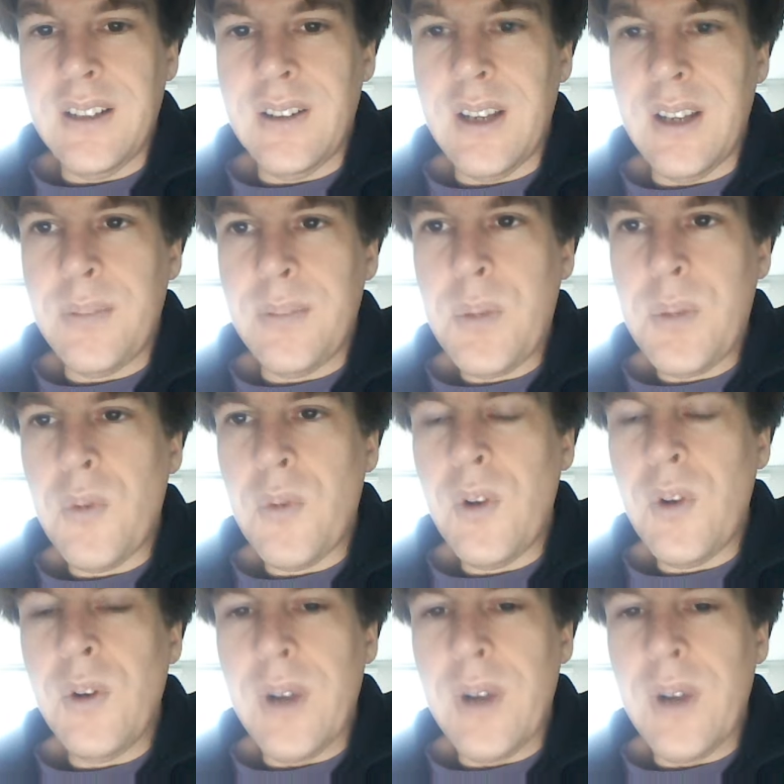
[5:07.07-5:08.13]
And people
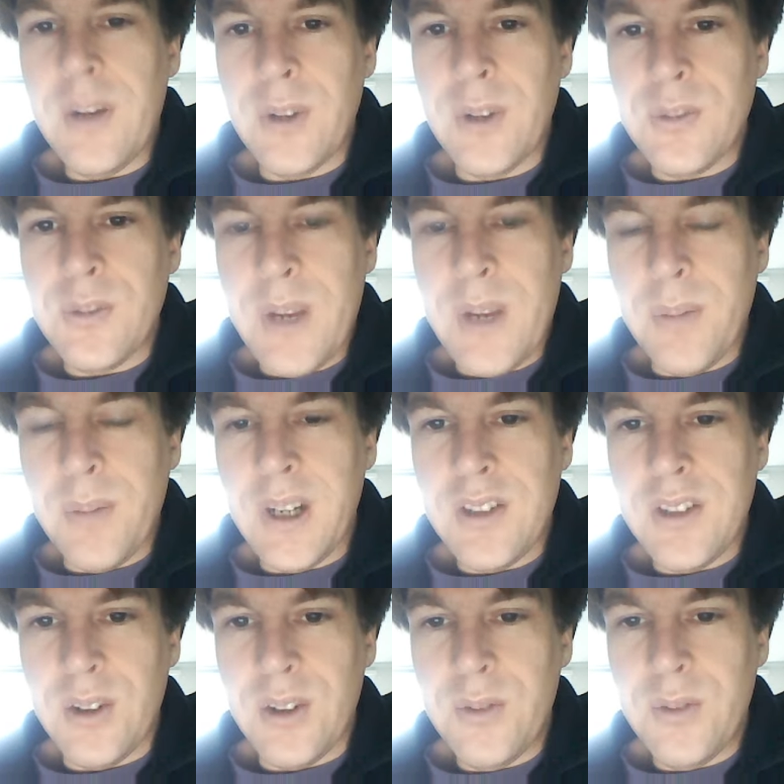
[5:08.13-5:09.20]
will want to make money,
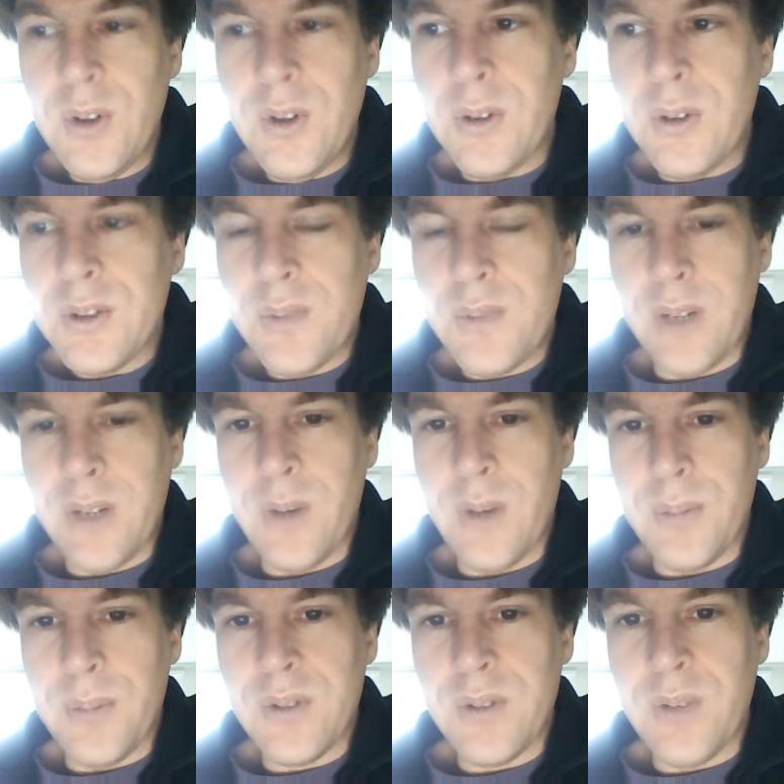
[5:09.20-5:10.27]
so they will spread
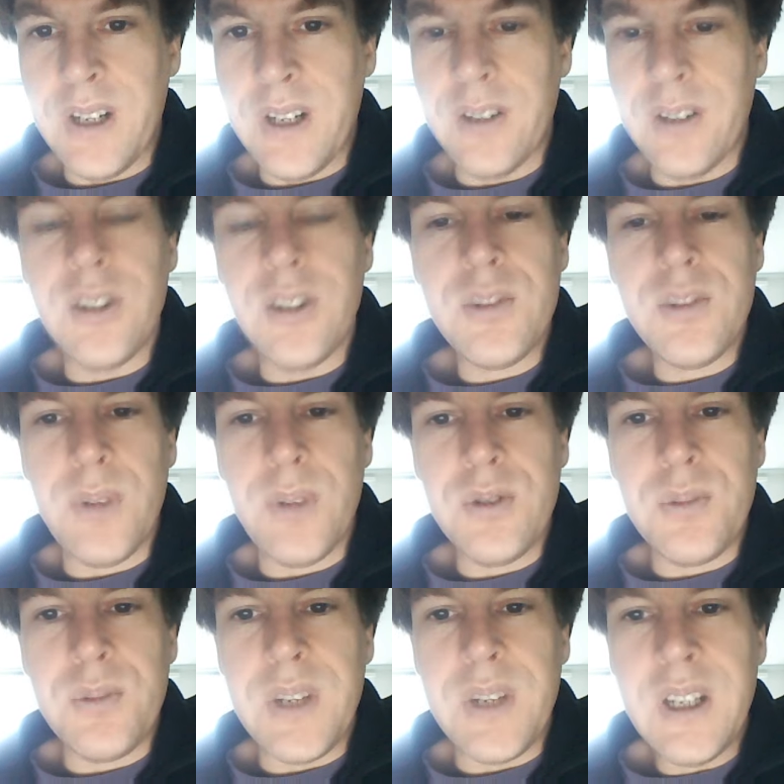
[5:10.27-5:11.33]
weapons where they are not supposed
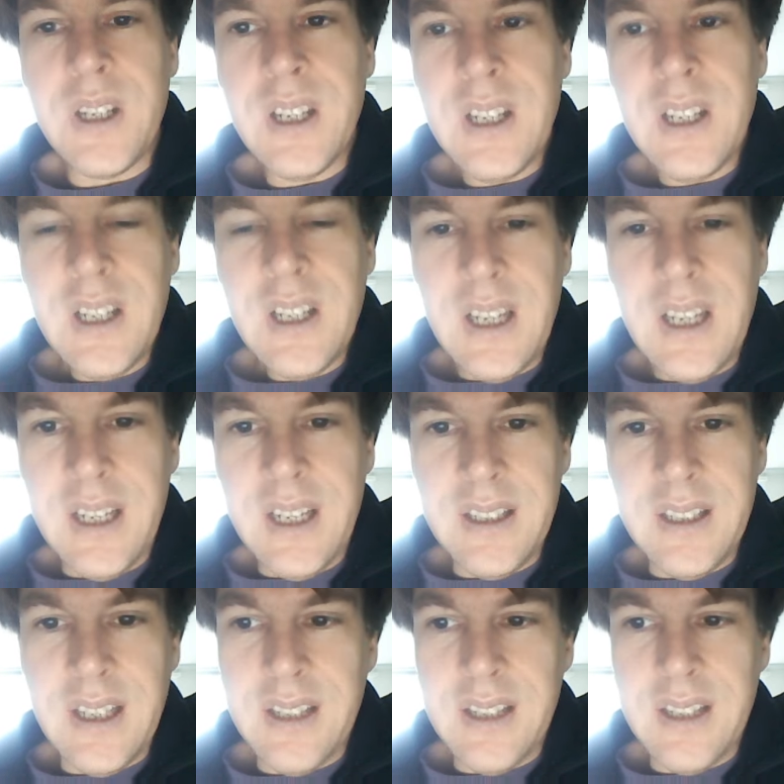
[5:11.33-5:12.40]
to be.
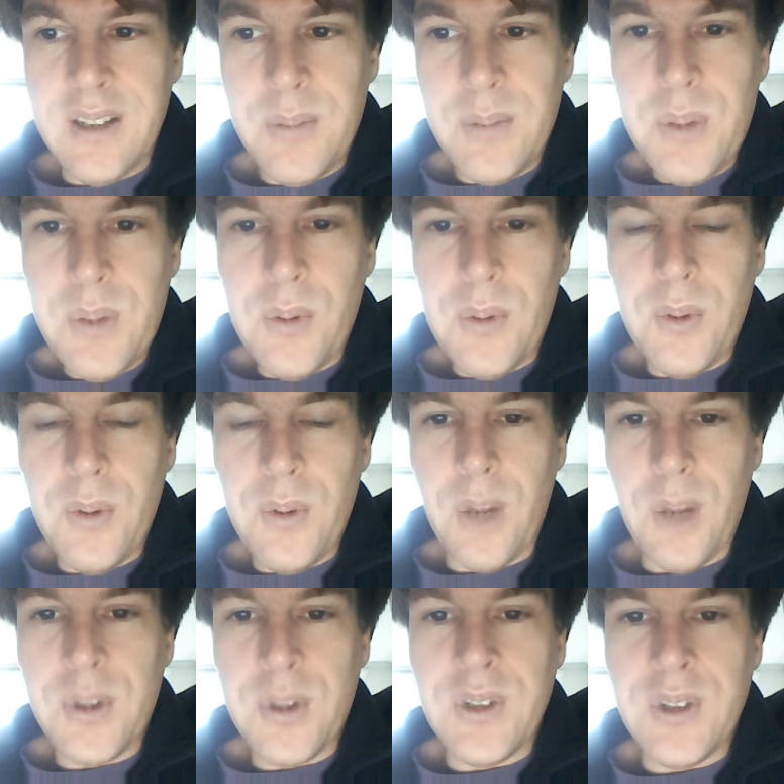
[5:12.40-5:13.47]
And people will be
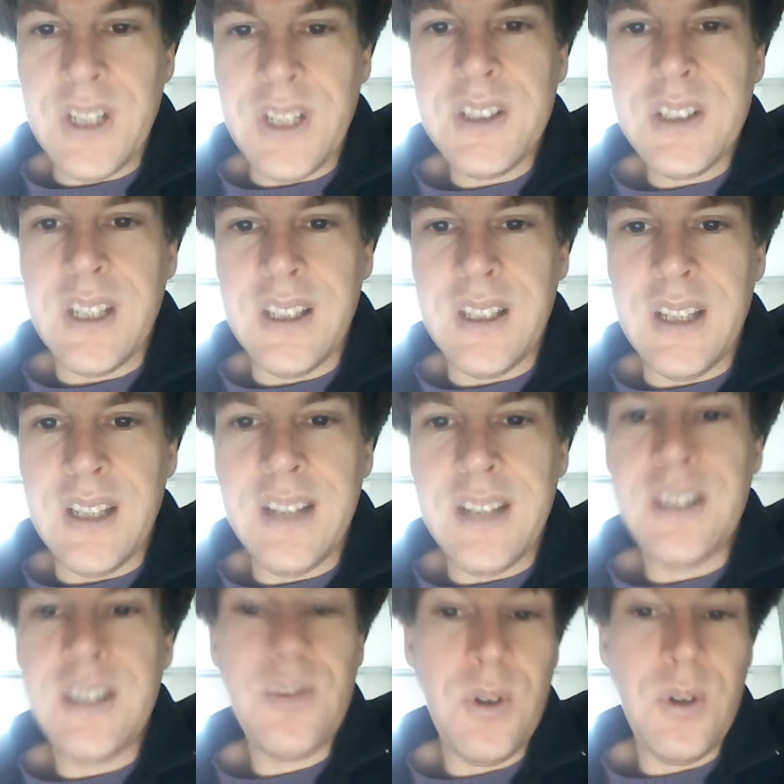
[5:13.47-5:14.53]
opportunist, and
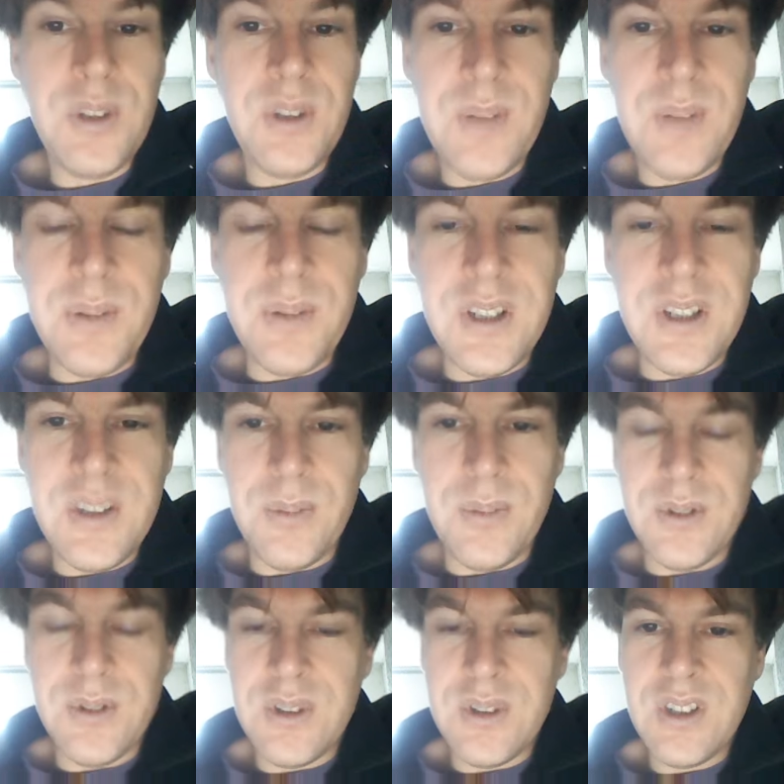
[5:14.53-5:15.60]
this will simply be the
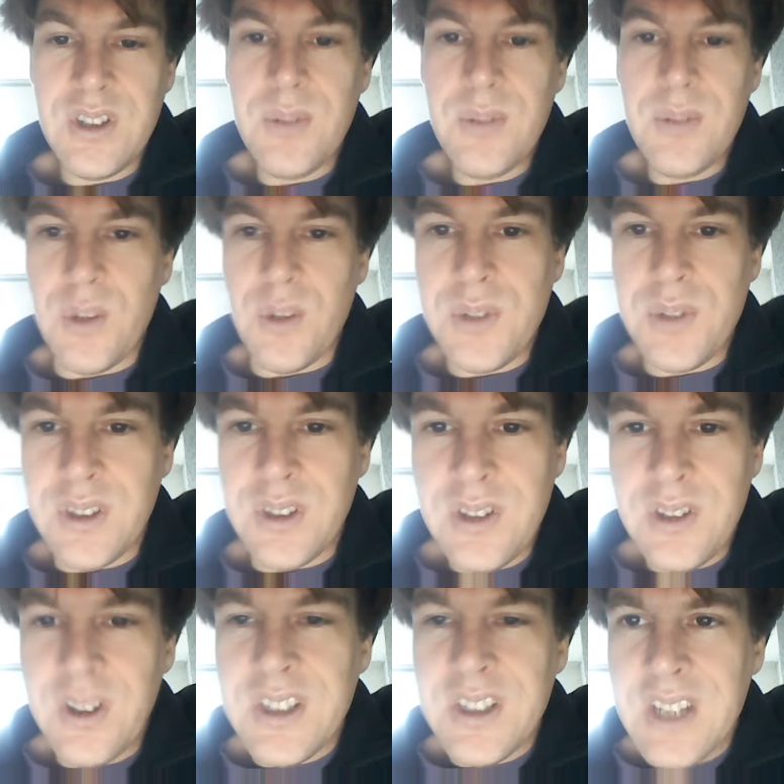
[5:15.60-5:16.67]
simplest option.
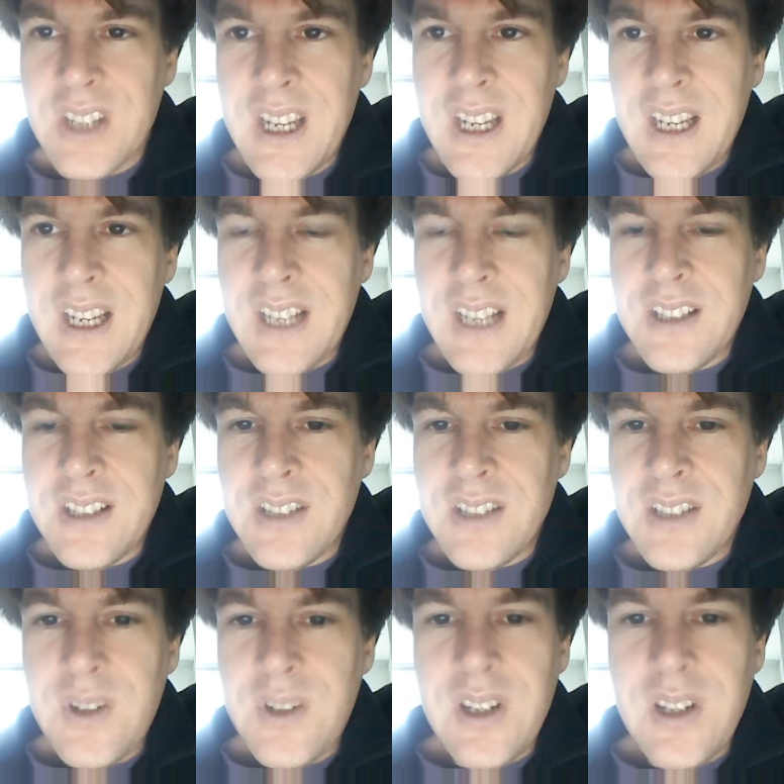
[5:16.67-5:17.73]
So it's
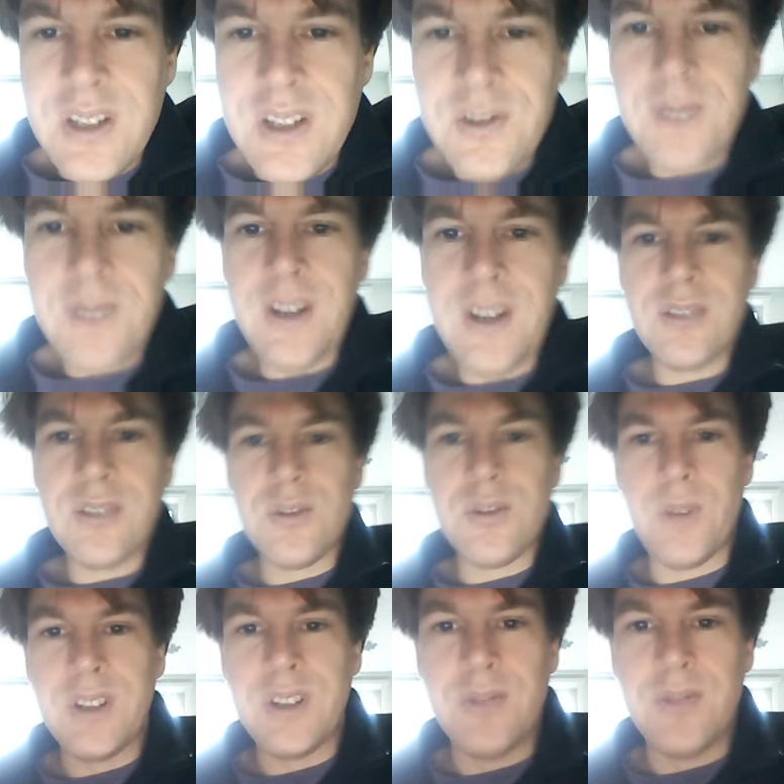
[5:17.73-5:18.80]
three factors.
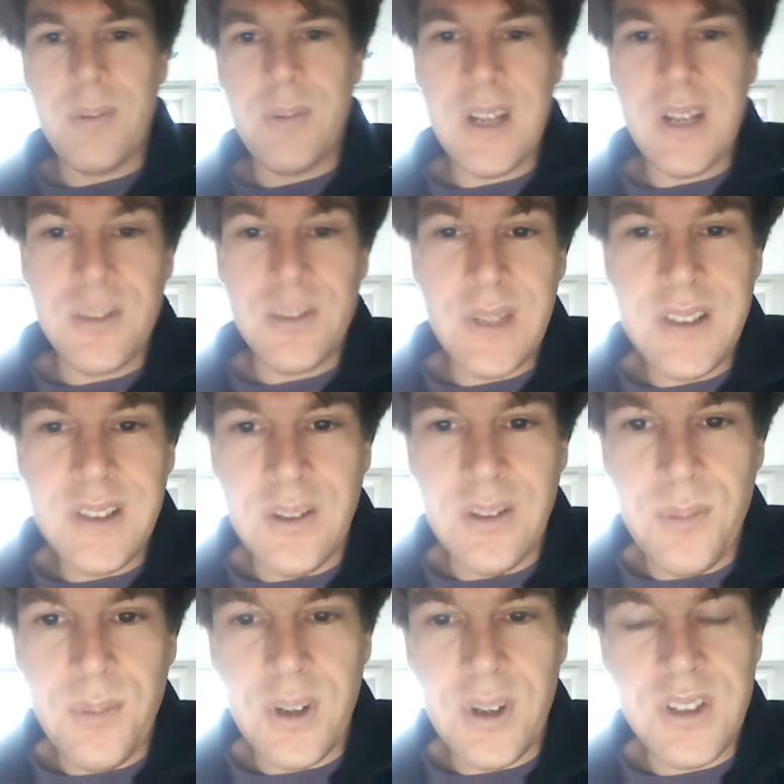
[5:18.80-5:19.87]
One is replaceability
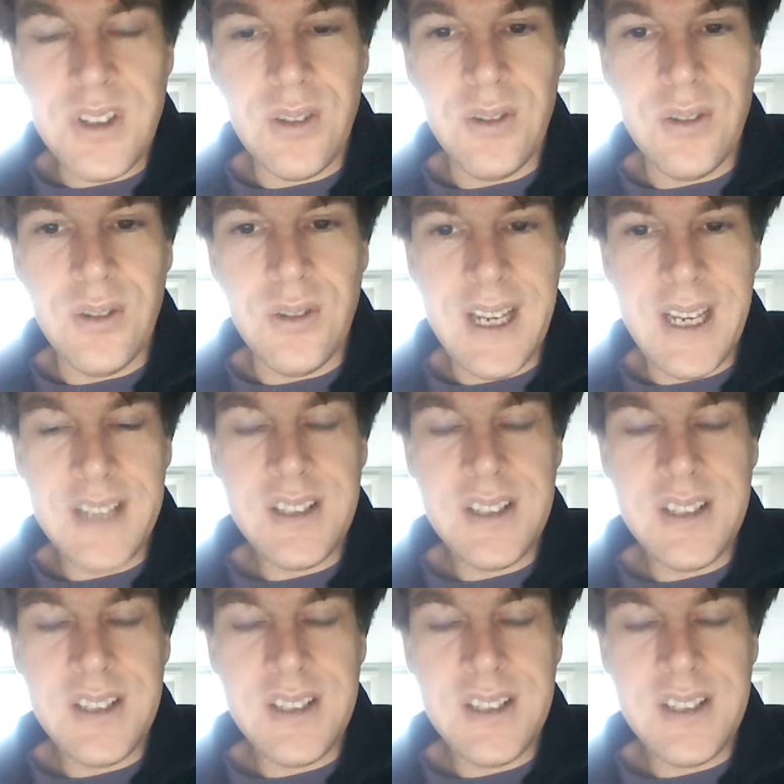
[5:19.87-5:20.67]
of political heads.